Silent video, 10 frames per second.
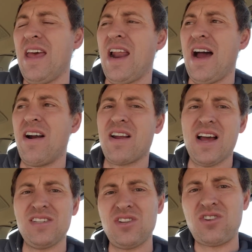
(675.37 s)
at higher
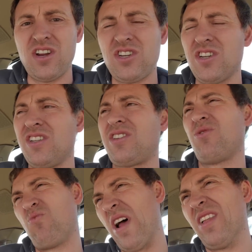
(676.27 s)

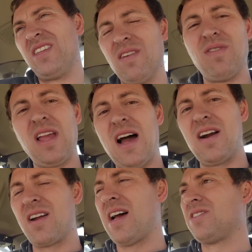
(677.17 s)
concentrations, relatively
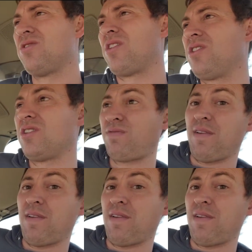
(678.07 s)
higher concentrations.